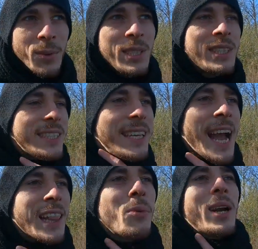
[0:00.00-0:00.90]
which is
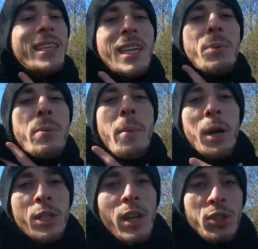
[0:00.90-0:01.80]
exactly what I did with my
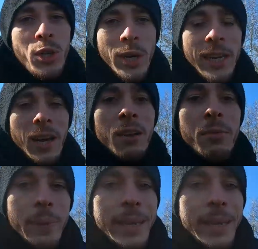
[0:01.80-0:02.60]
martial arts journey of